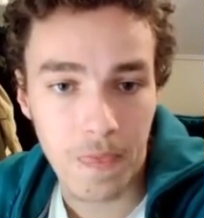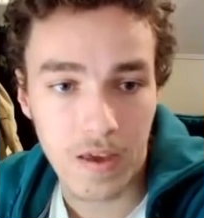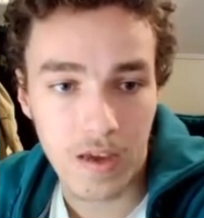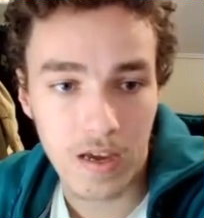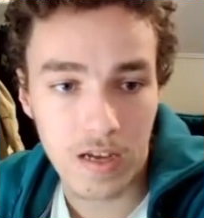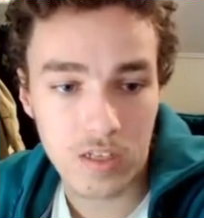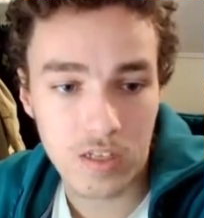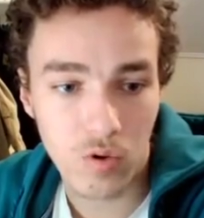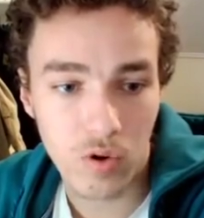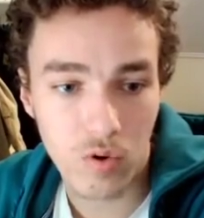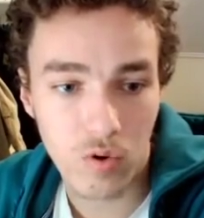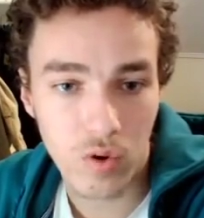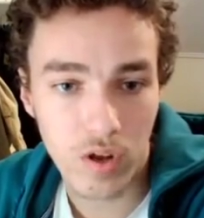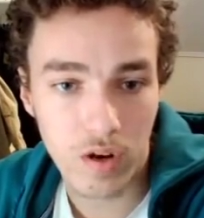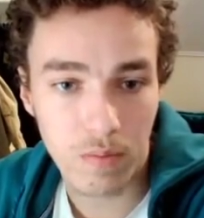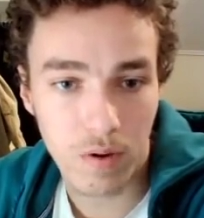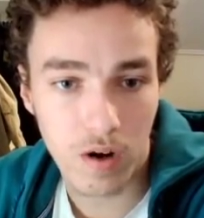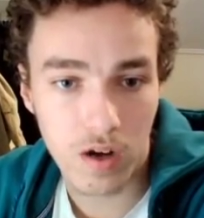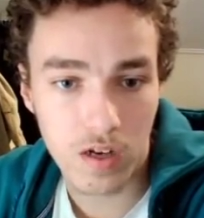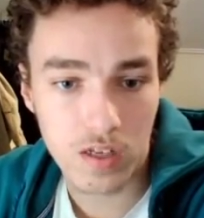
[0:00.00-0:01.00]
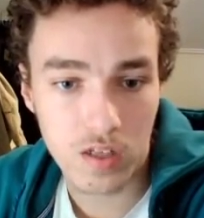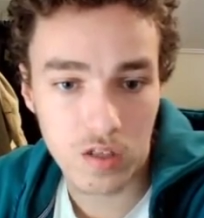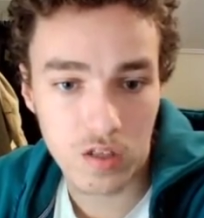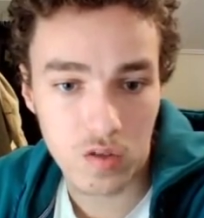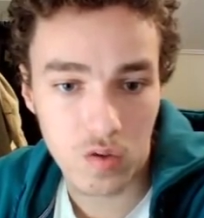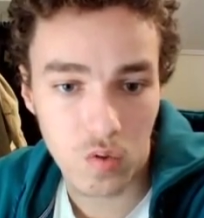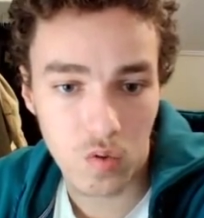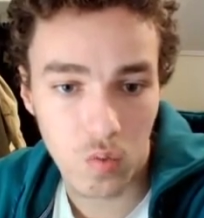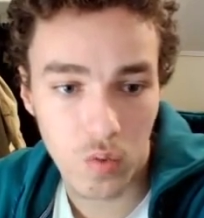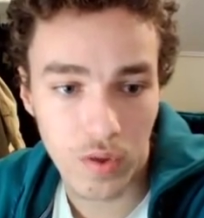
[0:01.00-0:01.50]
and so we create a box
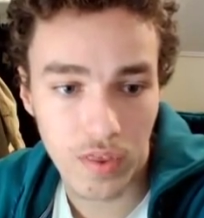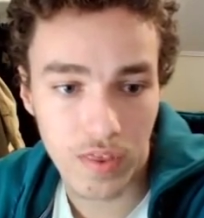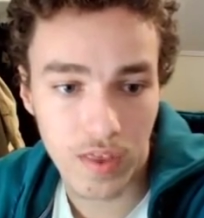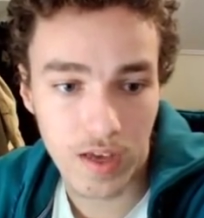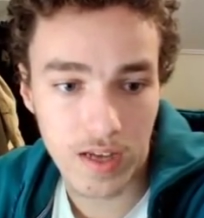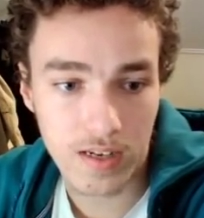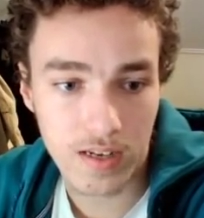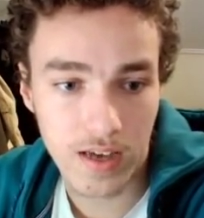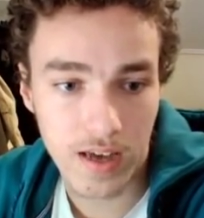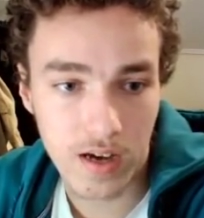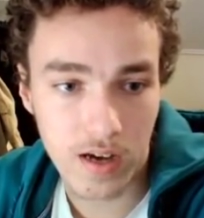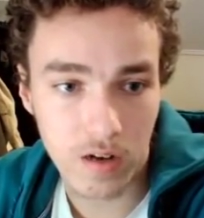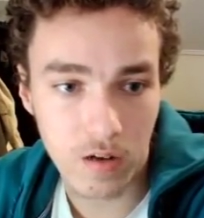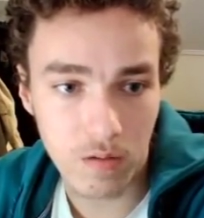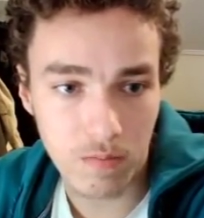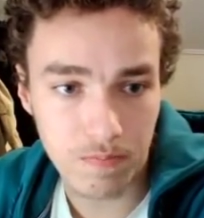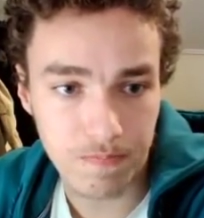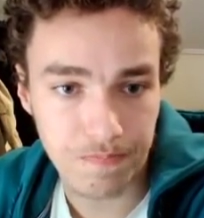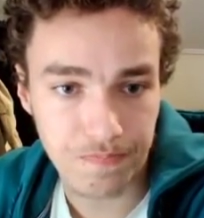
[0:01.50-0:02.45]
with that diagonal,